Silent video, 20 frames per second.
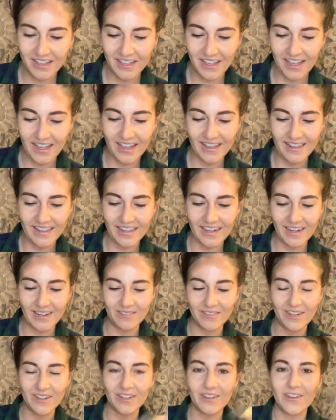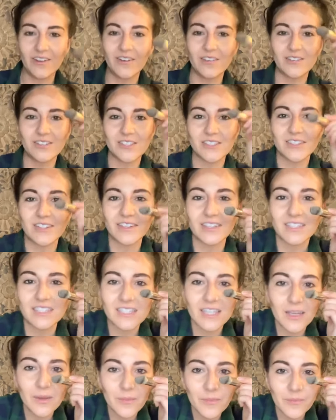And then I'm gonna go just on the
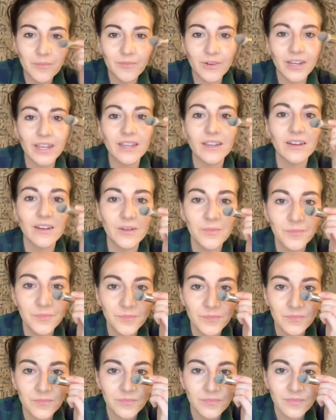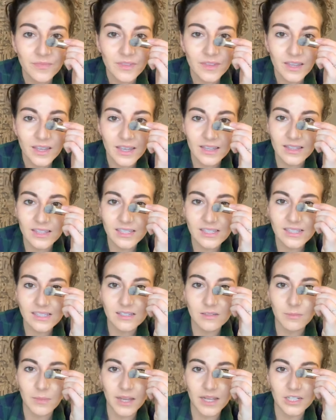tip right here, and this is
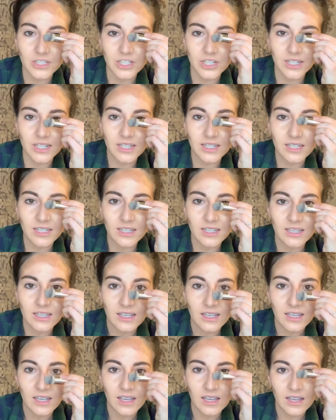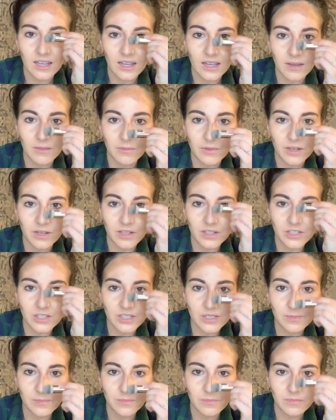magic. I'm gonna
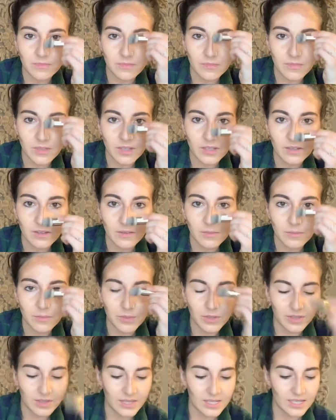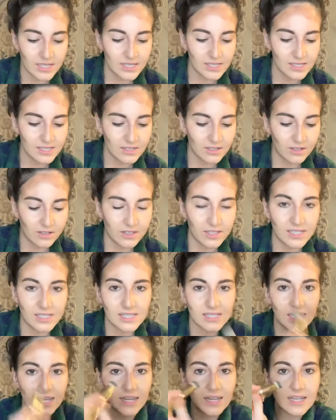just put this on the
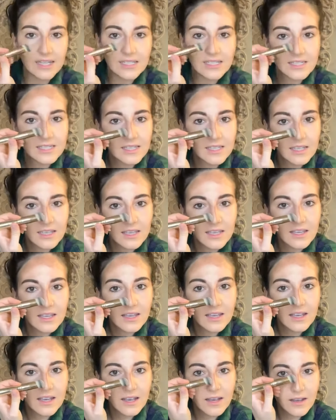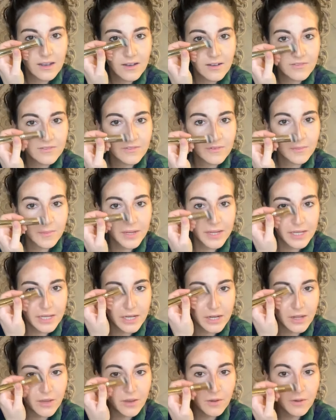sides of my
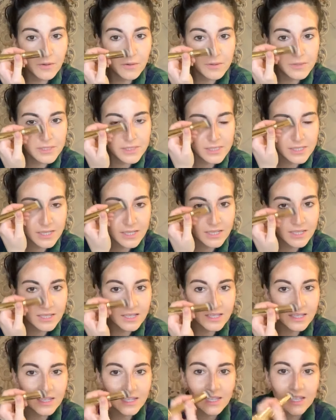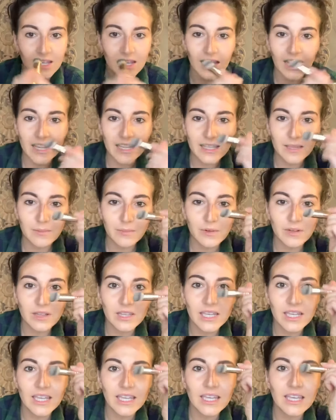nose. Hi,
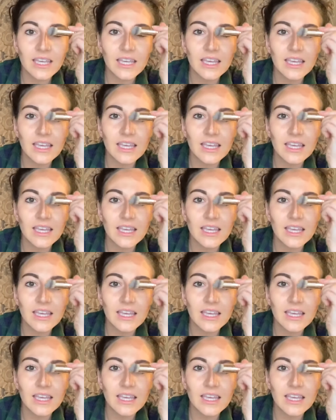Kimberly.